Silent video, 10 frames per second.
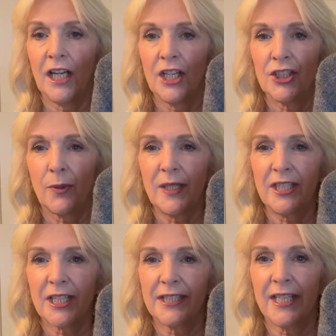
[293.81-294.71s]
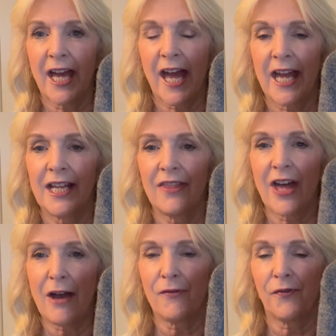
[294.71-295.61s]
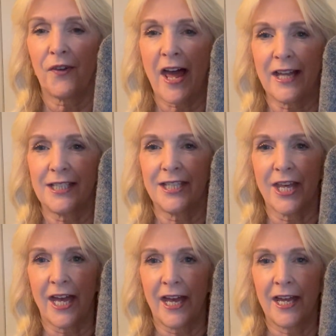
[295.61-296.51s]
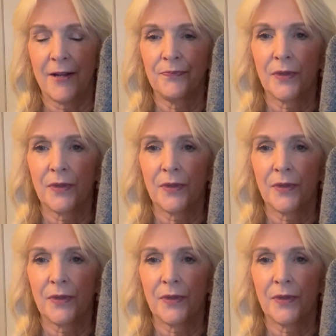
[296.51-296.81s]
So it doesn't hang that flat there.